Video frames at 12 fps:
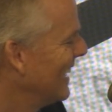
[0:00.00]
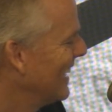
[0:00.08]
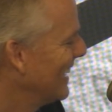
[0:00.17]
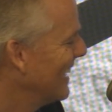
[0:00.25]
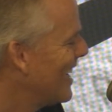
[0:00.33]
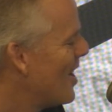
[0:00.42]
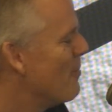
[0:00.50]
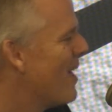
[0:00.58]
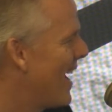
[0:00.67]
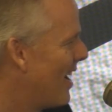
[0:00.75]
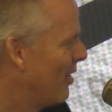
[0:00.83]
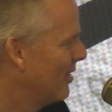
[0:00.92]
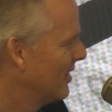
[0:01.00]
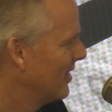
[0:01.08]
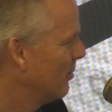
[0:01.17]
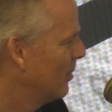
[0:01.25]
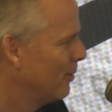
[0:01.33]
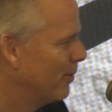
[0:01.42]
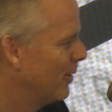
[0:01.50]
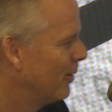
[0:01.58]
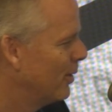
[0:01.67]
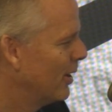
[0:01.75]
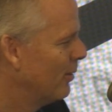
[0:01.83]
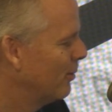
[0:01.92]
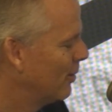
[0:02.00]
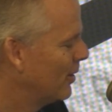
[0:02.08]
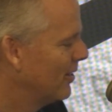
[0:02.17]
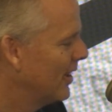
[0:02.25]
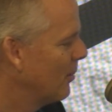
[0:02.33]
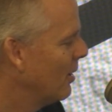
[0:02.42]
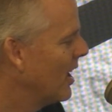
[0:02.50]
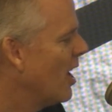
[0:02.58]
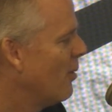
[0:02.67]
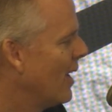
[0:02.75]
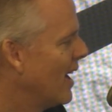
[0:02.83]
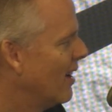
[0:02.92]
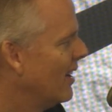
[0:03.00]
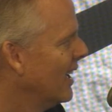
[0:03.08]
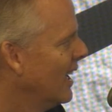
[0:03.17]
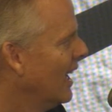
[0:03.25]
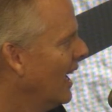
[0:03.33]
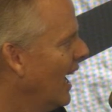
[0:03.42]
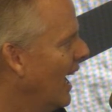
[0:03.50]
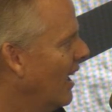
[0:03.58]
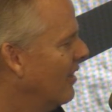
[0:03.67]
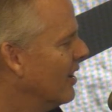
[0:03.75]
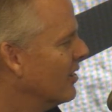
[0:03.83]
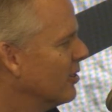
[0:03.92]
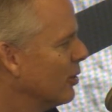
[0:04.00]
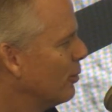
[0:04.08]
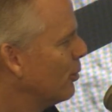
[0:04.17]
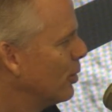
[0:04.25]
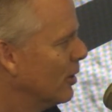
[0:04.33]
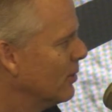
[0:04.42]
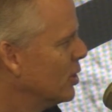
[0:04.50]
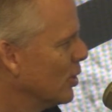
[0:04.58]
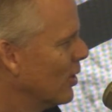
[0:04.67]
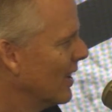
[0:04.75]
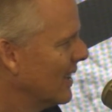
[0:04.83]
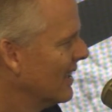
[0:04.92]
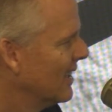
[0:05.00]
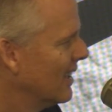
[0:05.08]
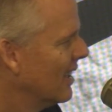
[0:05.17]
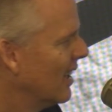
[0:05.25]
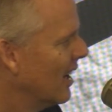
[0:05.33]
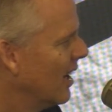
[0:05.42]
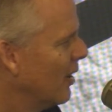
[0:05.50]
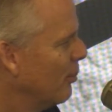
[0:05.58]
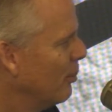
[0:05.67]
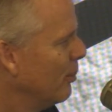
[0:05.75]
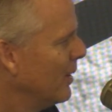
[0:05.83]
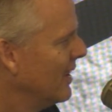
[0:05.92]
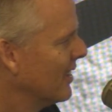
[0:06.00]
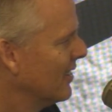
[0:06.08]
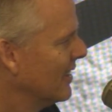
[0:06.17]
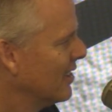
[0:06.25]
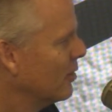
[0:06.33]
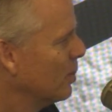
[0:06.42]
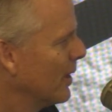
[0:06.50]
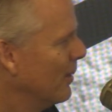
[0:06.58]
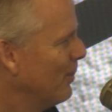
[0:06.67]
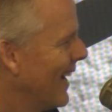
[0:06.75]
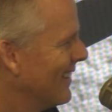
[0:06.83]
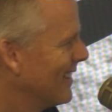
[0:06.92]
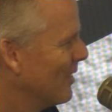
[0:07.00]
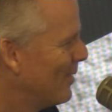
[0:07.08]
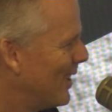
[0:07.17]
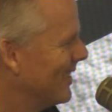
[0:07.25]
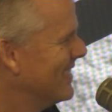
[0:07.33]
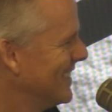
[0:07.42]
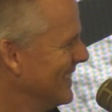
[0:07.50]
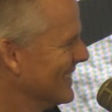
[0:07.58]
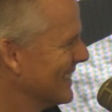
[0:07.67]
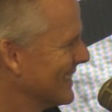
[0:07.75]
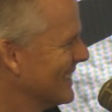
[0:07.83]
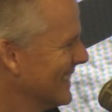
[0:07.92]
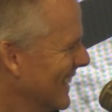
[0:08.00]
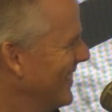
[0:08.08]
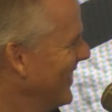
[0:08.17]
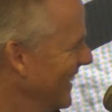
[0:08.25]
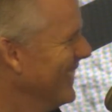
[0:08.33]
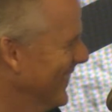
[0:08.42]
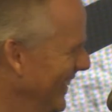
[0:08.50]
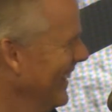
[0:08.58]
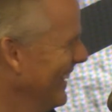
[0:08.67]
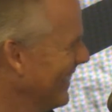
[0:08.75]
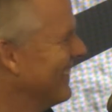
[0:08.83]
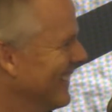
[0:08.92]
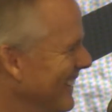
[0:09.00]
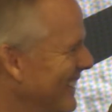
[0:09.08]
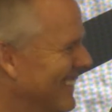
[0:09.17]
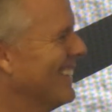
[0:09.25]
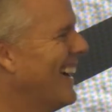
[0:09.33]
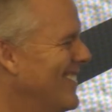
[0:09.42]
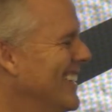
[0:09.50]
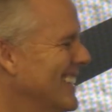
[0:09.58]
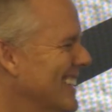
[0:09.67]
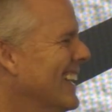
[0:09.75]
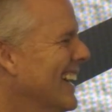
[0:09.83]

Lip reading: come out, some of them for the very first time come out, and they're so full of joy because they just play basketball with Jesus. I mean, literally. I mean,